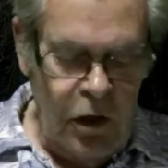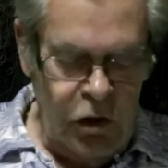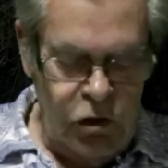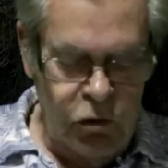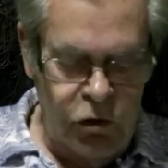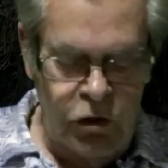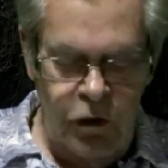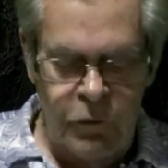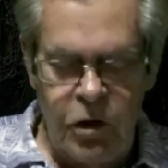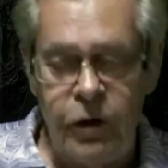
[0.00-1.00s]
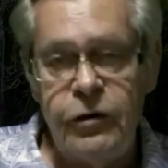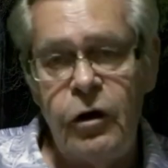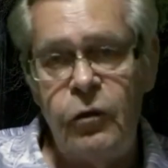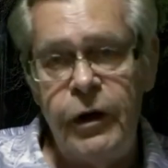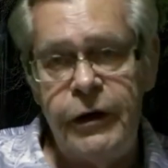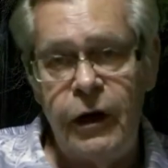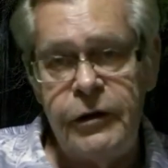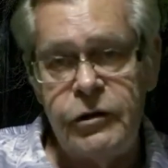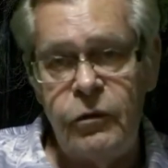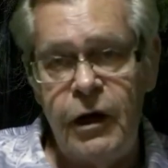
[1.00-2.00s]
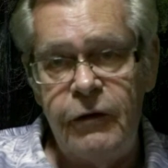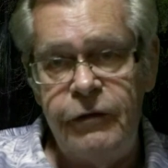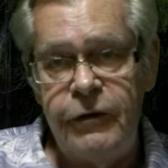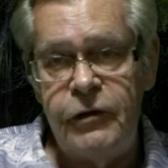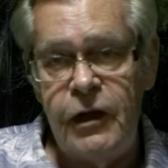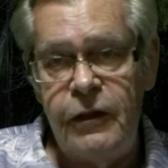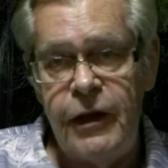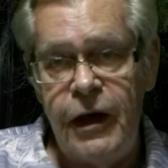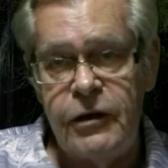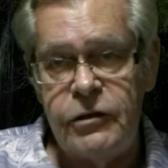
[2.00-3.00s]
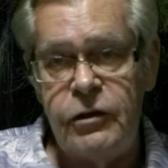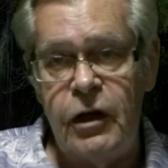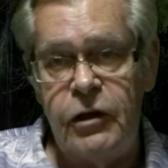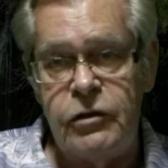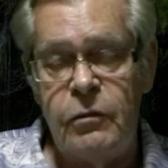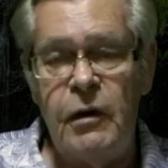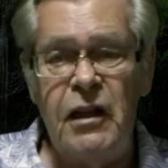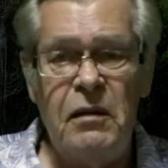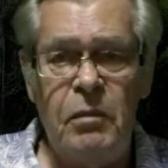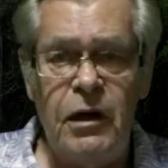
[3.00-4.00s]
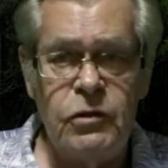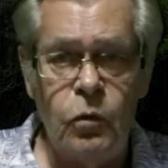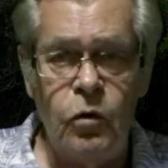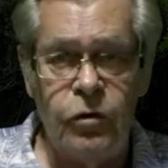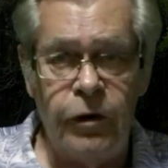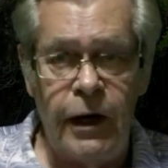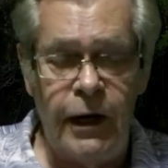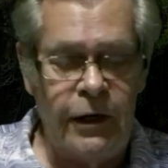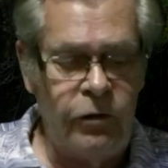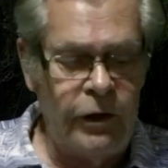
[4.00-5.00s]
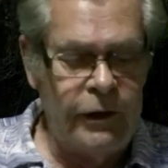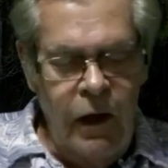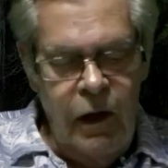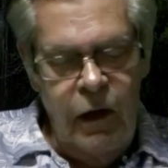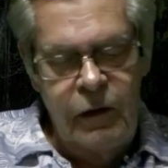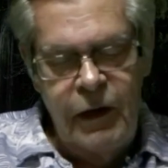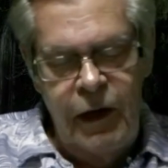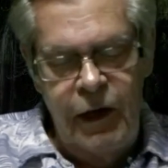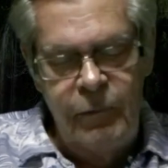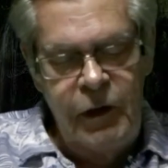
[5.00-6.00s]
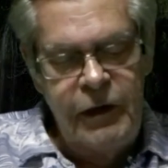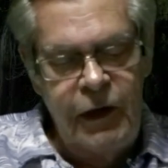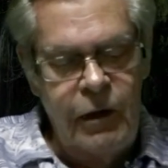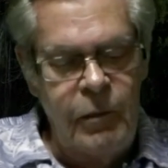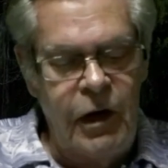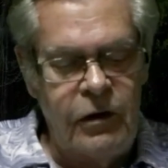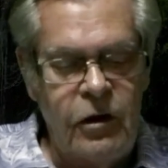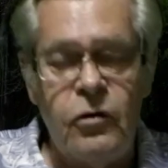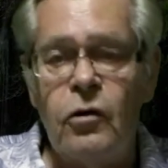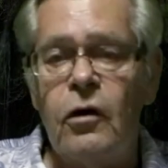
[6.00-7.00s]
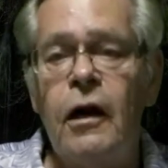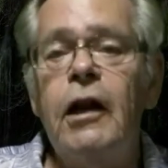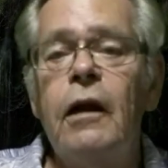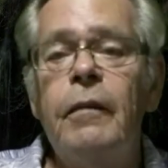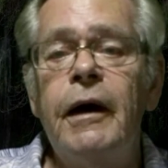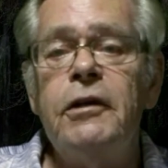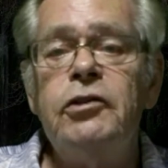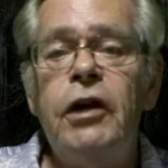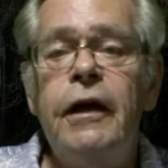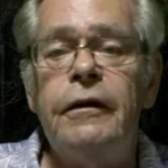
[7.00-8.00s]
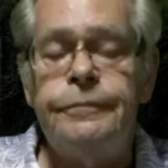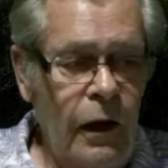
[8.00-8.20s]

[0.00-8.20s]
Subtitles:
A short-term condo rental is around $15,000 a month plus water and electric. Okay, let me take a minute to talk a little about Jen.